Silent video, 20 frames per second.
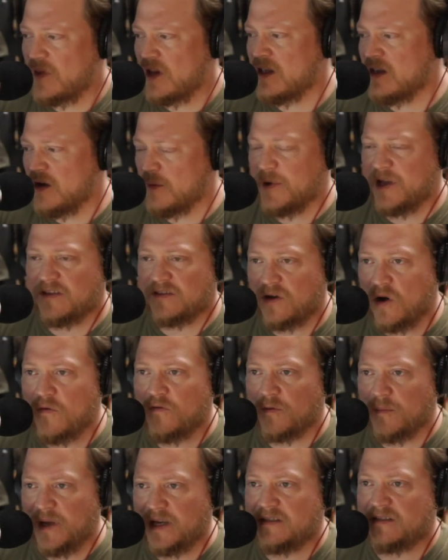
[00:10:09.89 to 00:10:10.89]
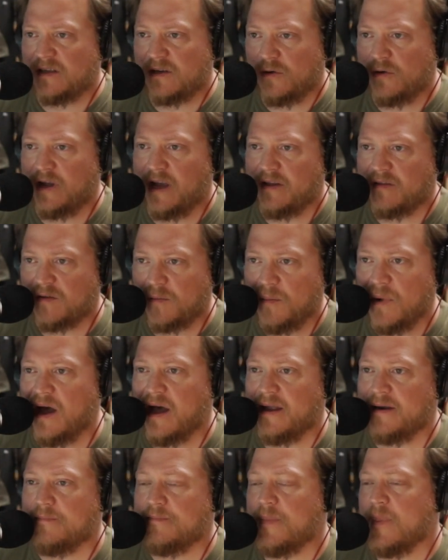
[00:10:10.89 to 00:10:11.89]
because overmixing creates a
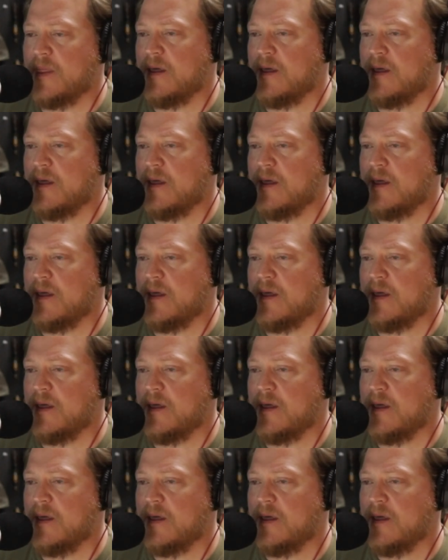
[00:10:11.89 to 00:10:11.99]
mud.